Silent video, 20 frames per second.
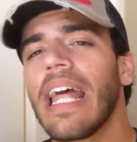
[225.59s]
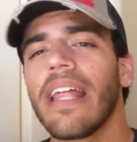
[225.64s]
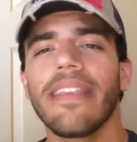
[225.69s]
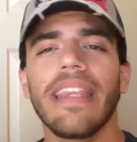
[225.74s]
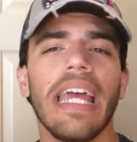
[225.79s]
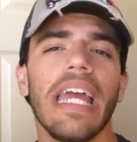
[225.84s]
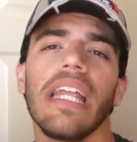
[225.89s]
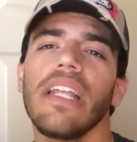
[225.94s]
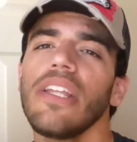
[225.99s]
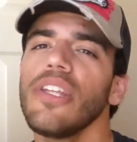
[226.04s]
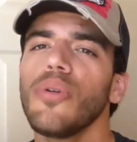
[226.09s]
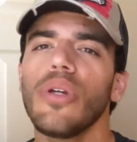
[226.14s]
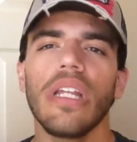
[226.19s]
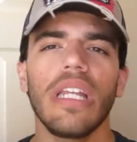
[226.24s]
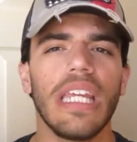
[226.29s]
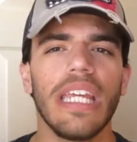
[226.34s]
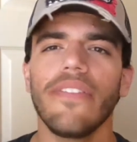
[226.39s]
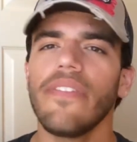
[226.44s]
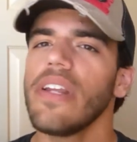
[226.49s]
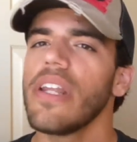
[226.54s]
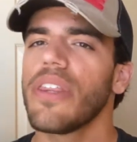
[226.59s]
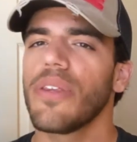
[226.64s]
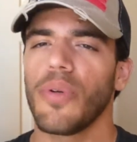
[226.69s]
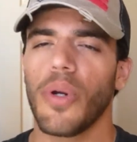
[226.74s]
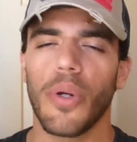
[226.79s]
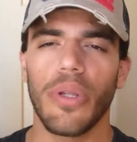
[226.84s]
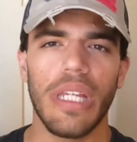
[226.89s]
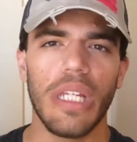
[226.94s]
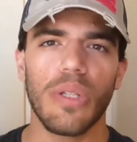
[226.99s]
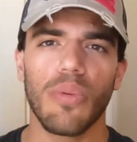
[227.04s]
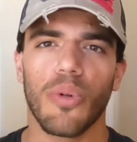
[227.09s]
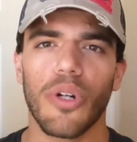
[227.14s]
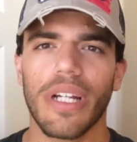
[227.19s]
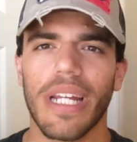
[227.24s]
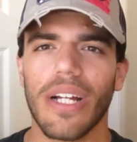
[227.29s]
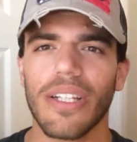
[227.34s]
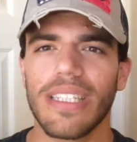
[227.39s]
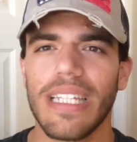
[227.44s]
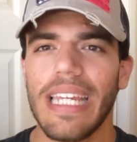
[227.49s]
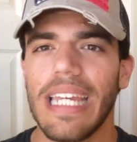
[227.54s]
Then you could even throw these
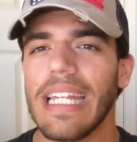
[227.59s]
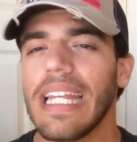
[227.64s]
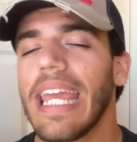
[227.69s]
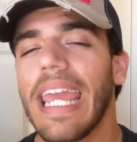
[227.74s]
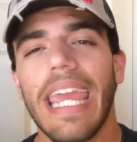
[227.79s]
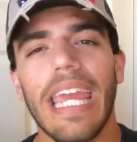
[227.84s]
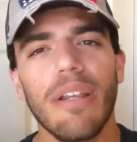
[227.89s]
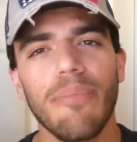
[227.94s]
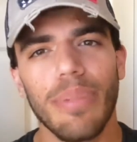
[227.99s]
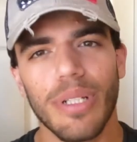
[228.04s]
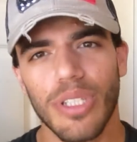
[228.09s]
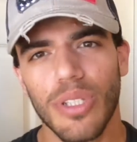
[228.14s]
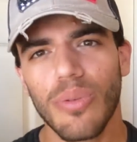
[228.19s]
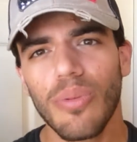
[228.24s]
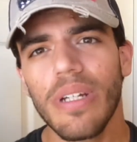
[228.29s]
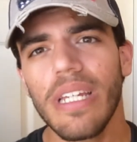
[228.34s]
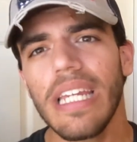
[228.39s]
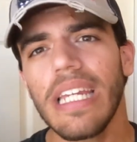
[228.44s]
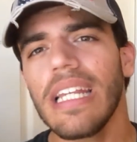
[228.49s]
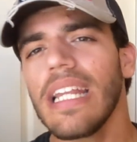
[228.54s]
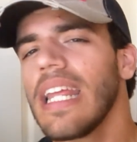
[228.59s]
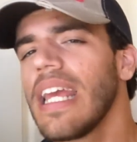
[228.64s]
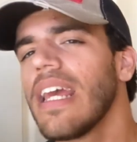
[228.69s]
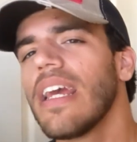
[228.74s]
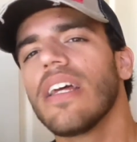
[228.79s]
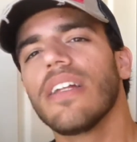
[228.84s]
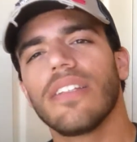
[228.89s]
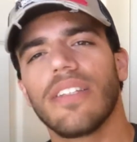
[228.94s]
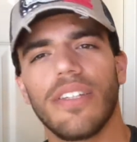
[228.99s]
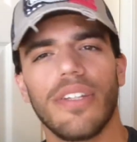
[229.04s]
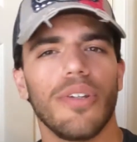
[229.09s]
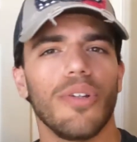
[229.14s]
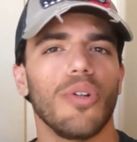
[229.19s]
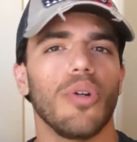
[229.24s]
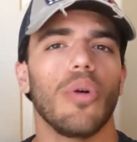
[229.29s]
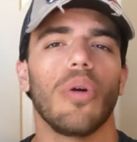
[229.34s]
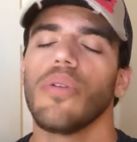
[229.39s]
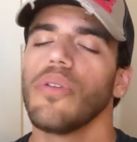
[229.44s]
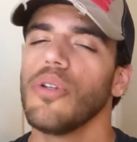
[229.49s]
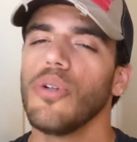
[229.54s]
workouts in between
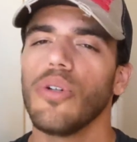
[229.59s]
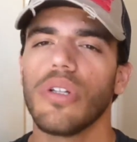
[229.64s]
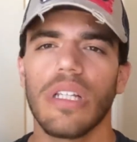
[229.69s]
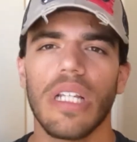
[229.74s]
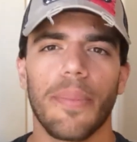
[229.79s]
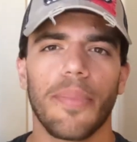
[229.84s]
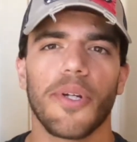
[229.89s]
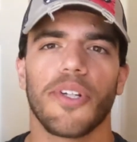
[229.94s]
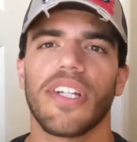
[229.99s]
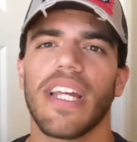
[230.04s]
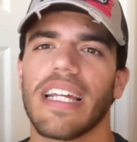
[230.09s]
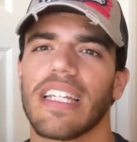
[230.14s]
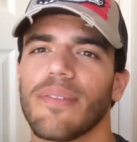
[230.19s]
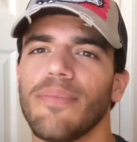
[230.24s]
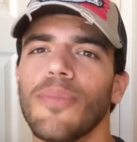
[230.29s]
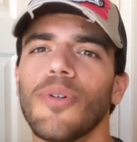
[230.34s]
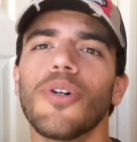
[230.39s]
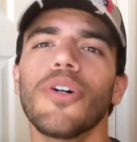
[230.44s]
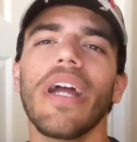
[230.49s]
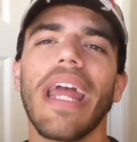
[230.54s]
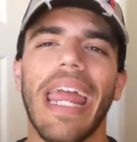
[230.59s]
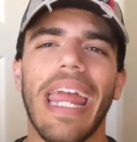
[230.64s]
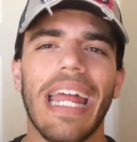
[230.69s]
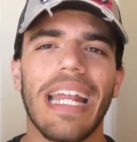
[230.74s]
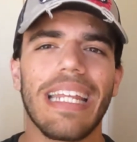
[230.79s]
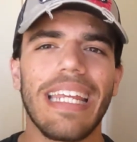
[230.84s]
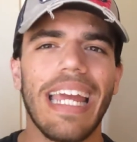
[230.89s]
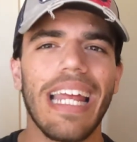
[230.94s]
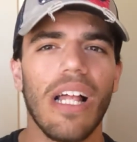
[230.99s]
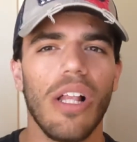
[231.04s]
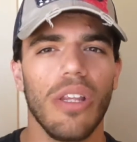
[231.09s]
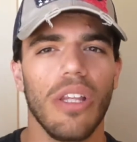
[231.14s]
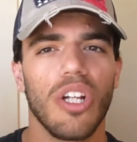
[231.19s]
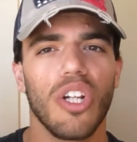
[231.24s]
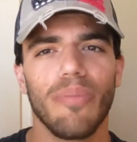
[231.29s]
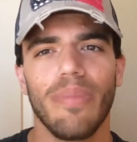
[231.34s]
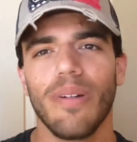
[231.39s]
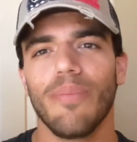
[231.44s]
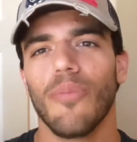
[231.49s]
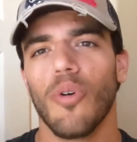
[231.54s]
to loosen up your chest more and get a
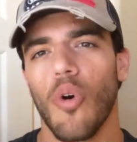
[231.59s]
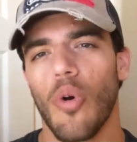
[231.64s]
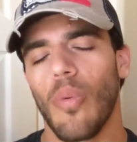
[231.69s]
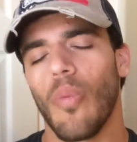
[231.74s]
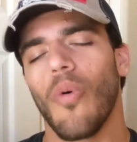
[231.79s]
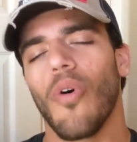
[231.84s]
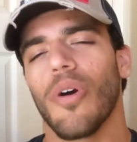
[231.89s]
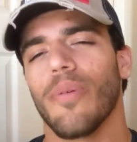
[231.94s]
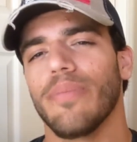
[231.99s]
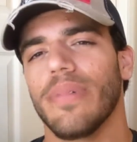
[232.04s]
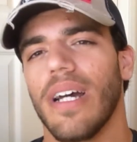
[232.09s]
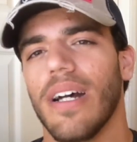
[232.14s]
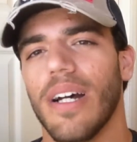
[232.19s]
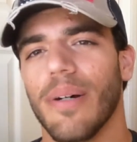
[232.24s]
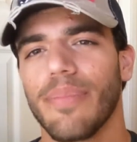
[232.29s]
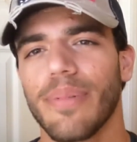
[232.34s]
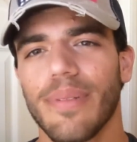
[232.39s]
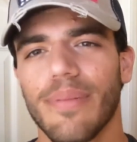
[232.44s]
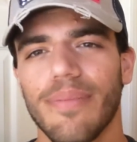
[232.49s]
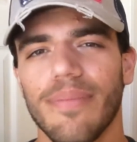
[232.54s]
little bit more warmed up.